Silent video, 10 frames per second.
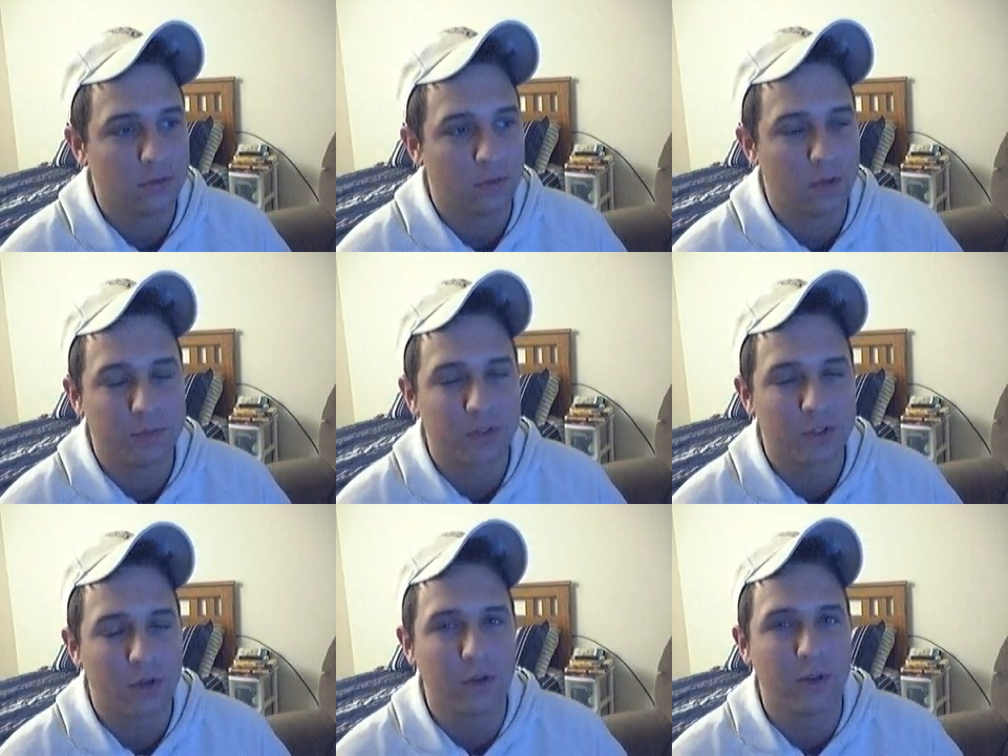Well, I'm
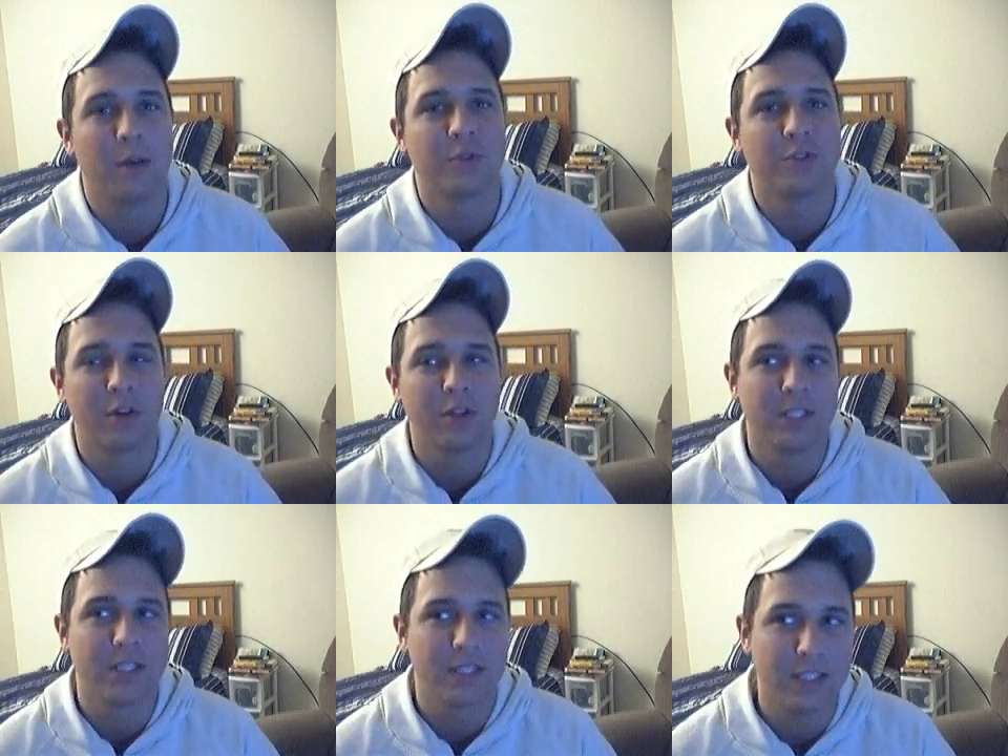starting
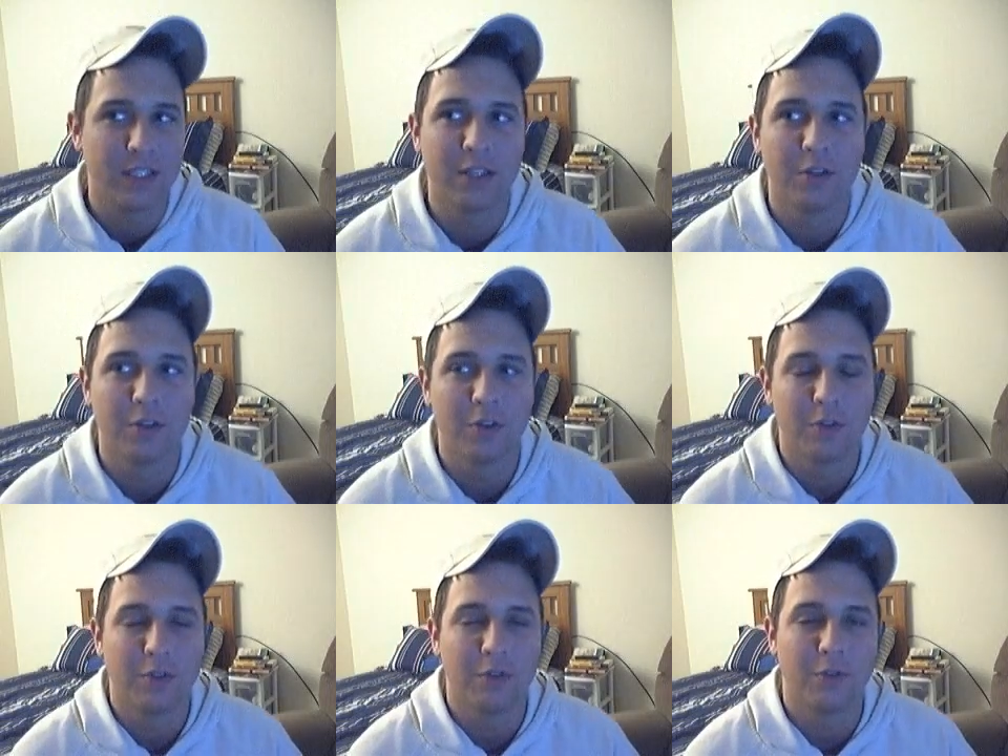to see
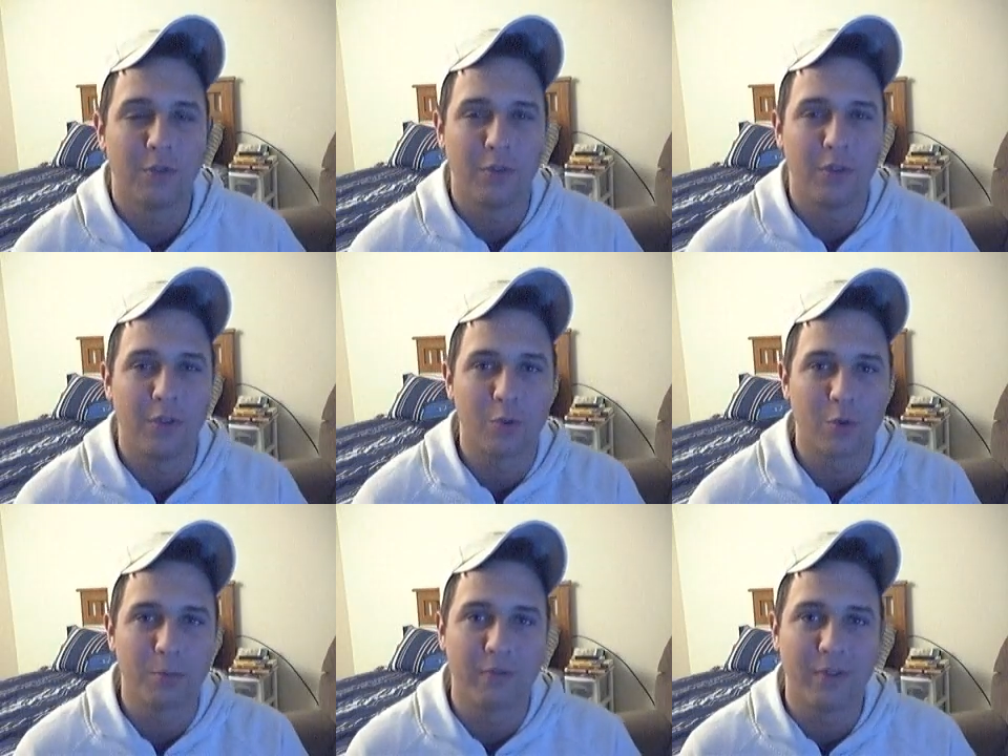the
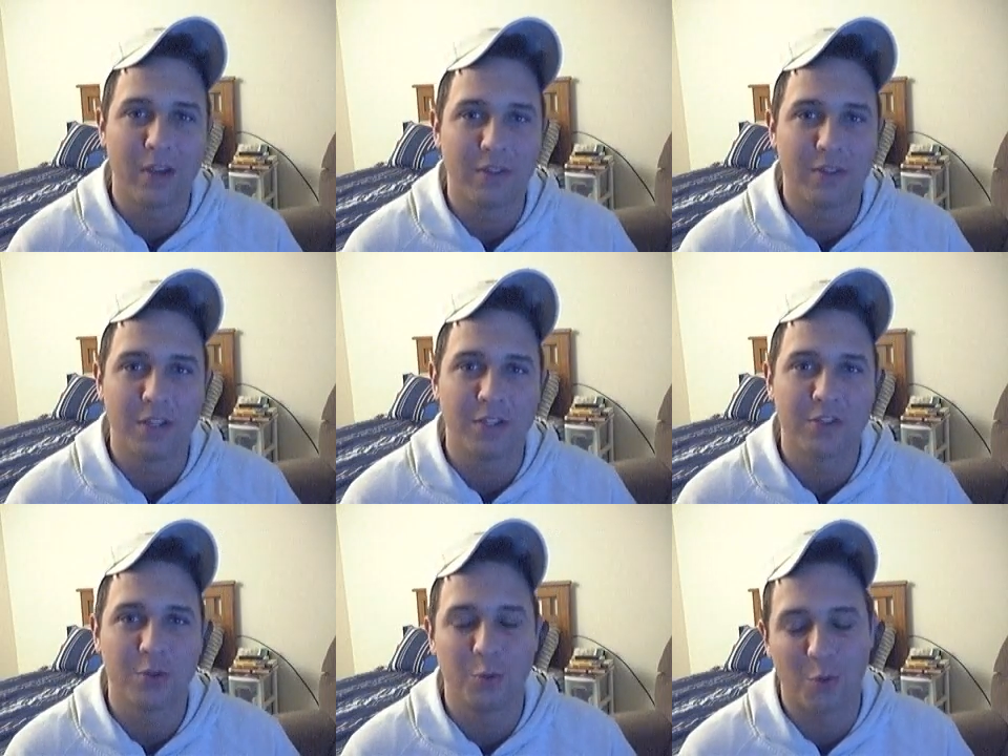group of
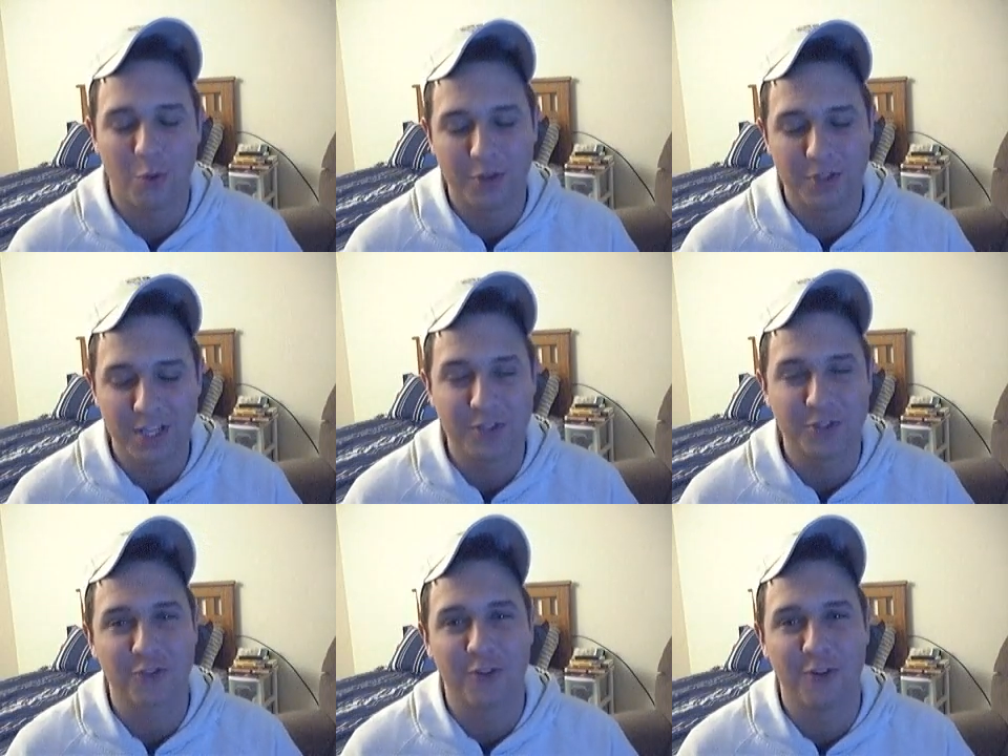atheists who aren't as
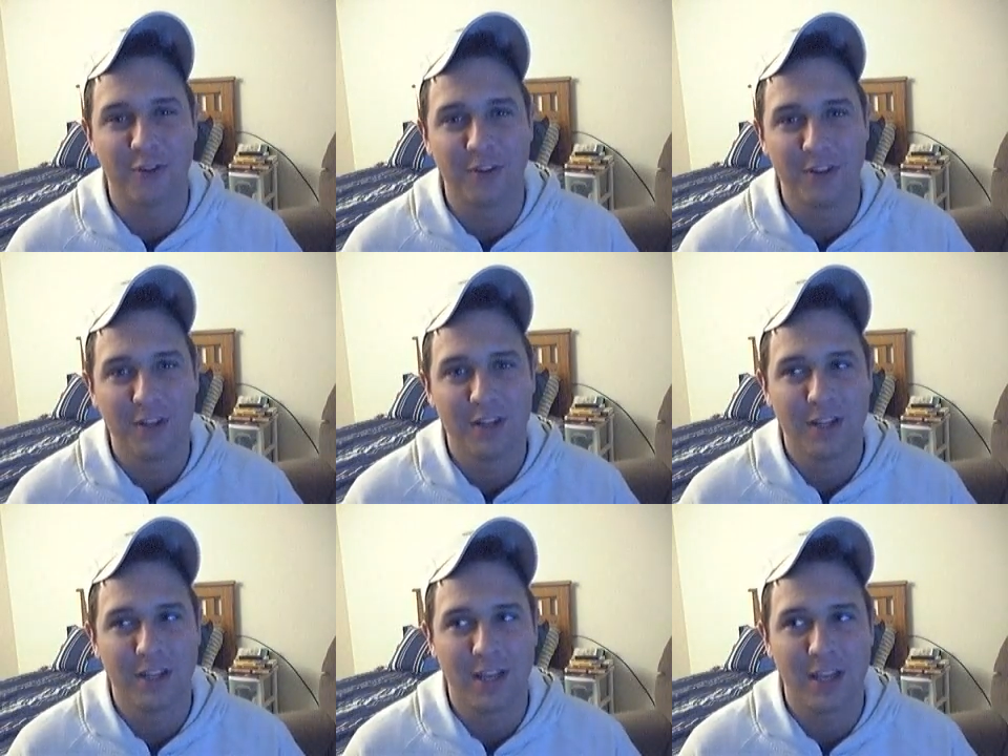headstrong,
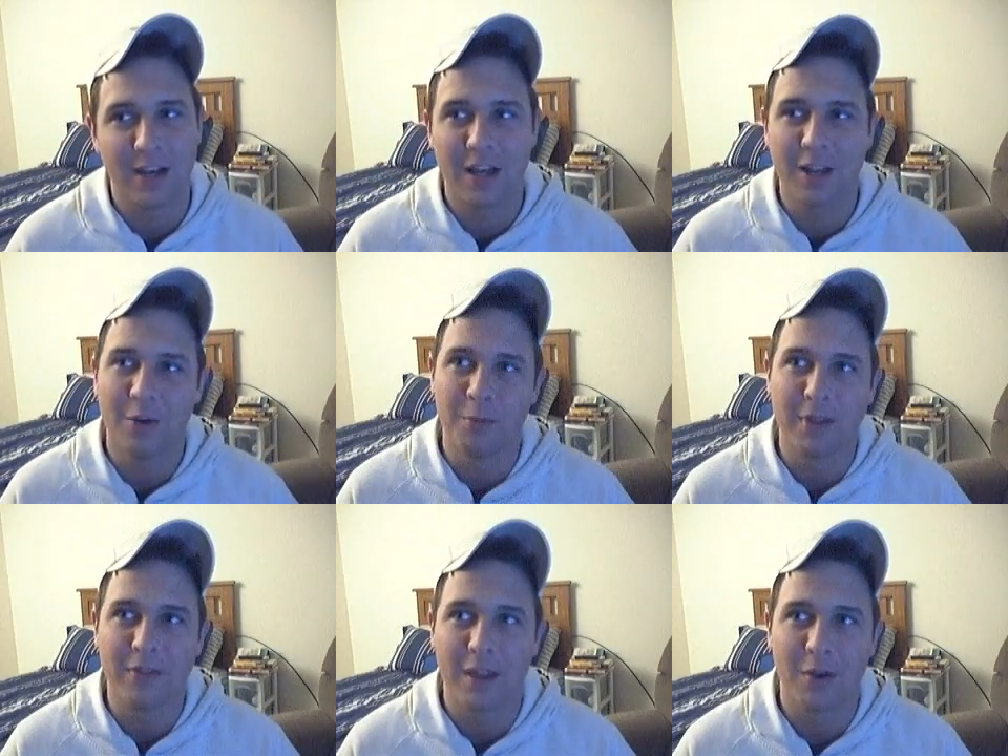and I don't
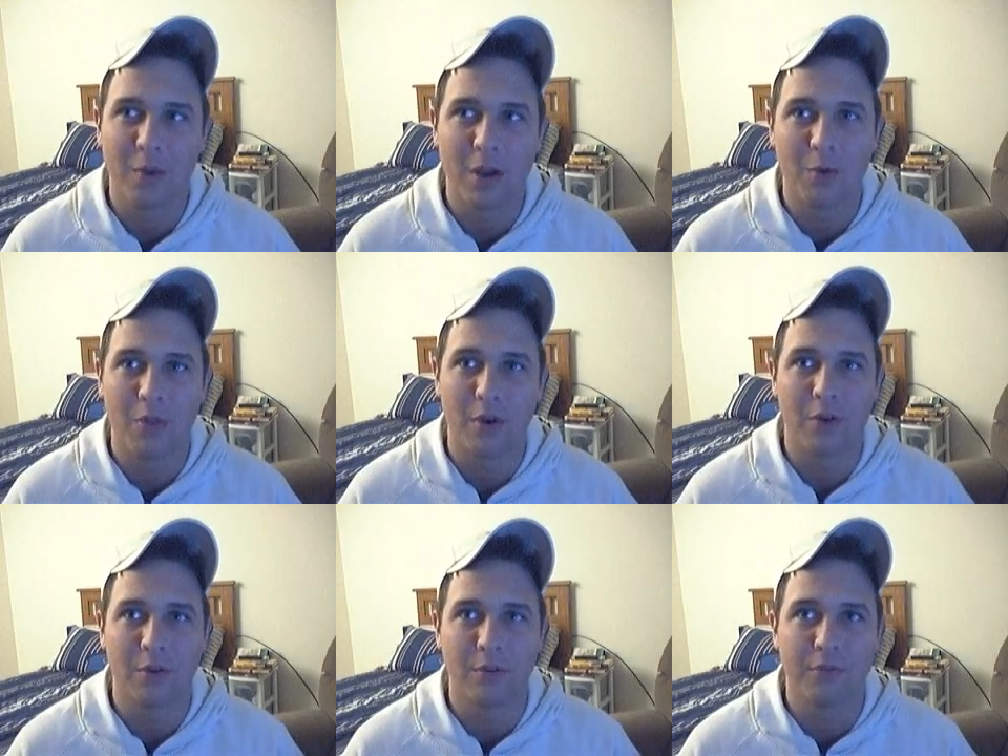mean that in a way where
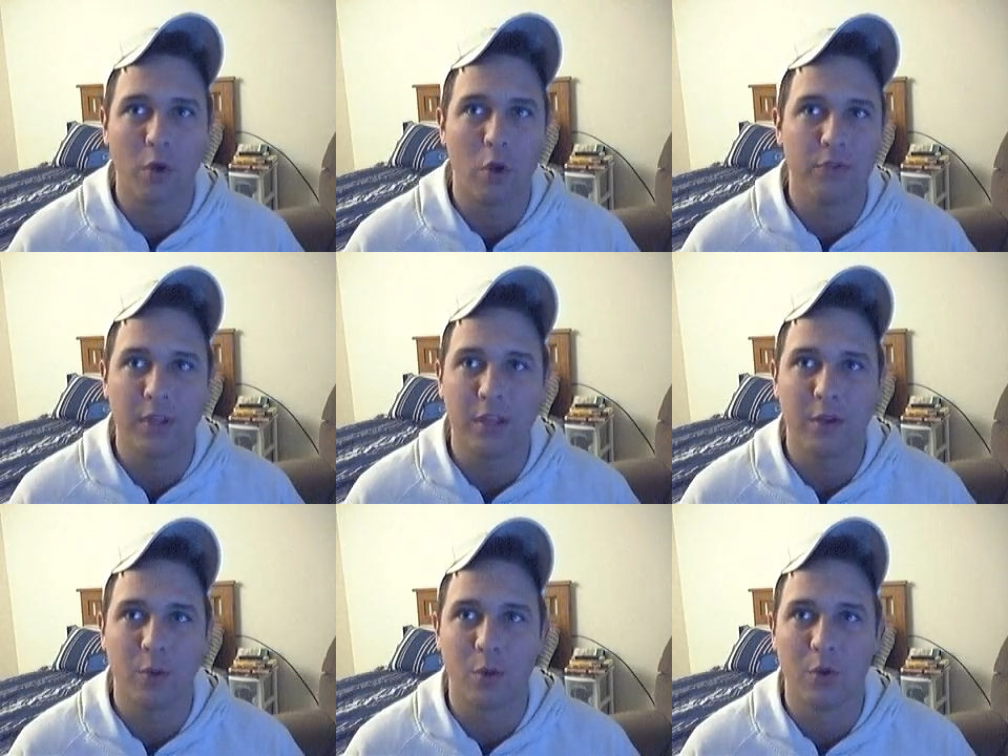they're
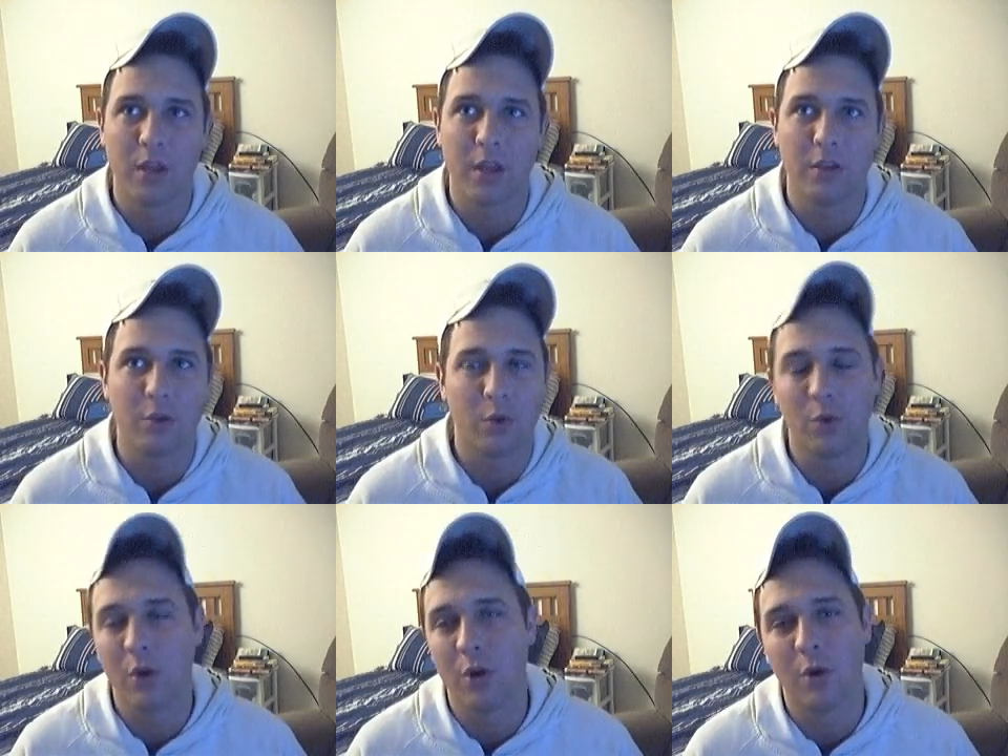faulty or they
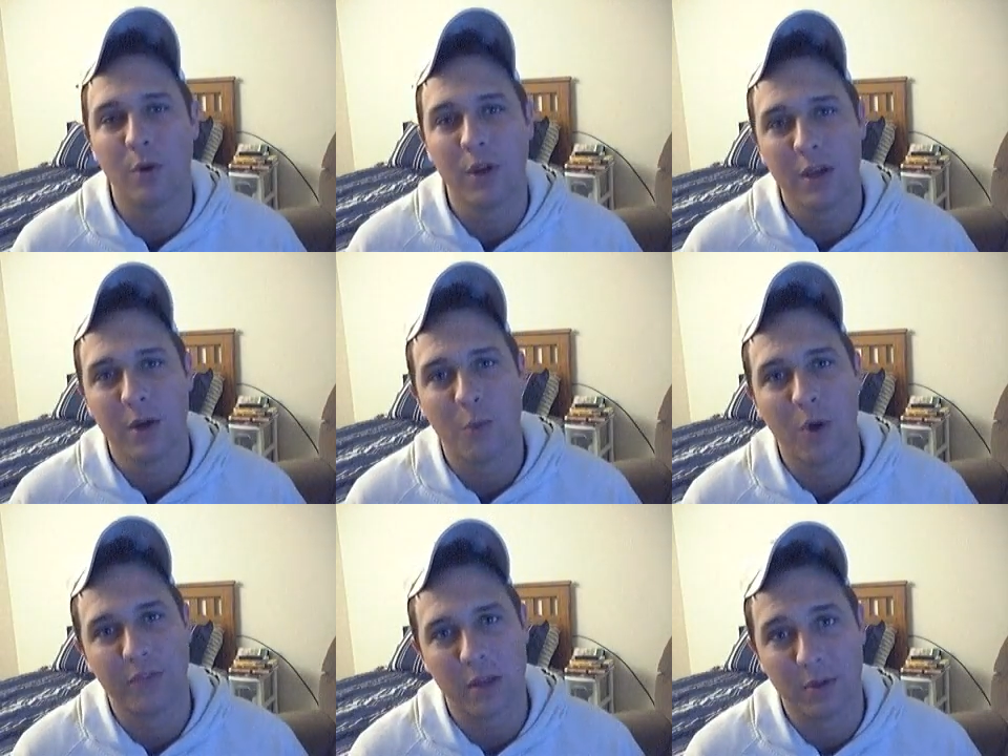don't know
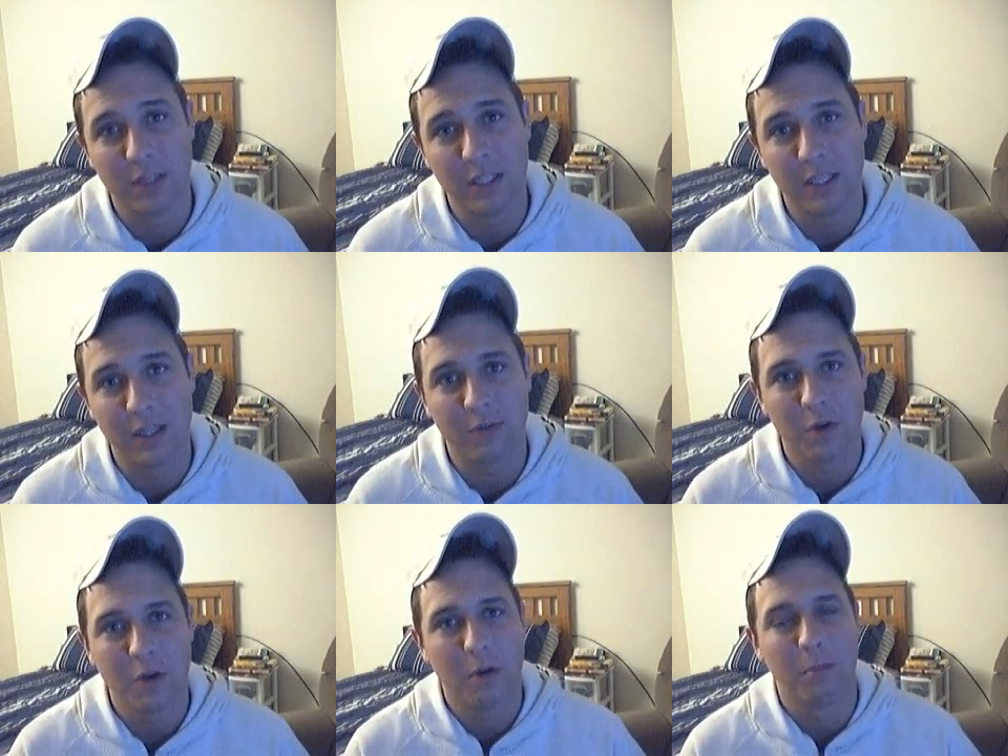what they believe,
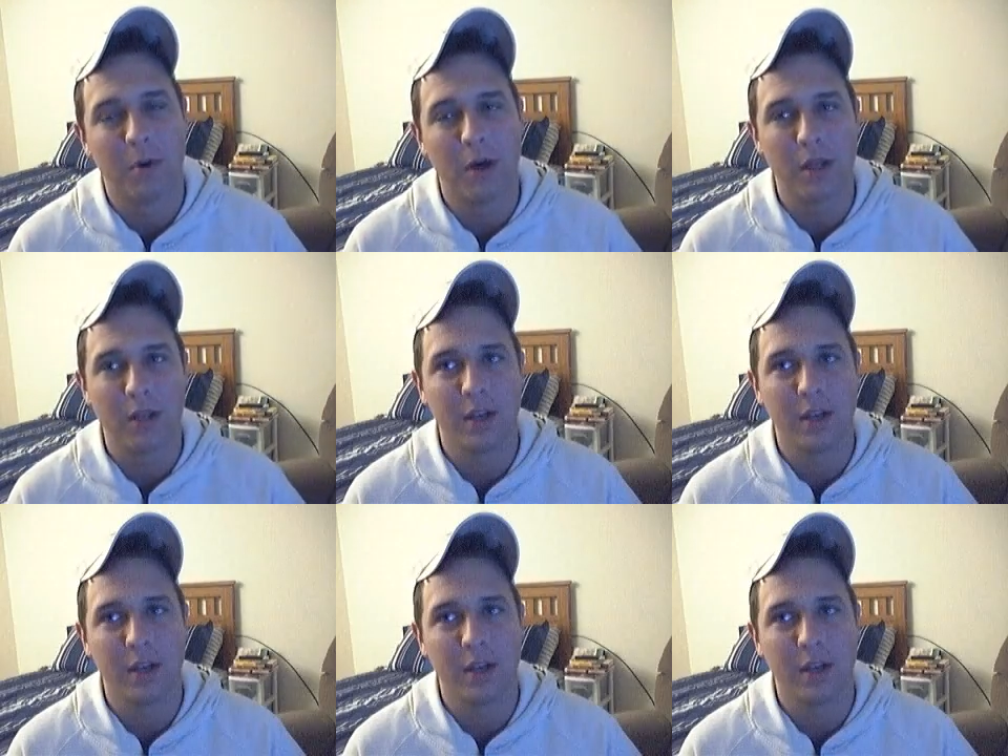but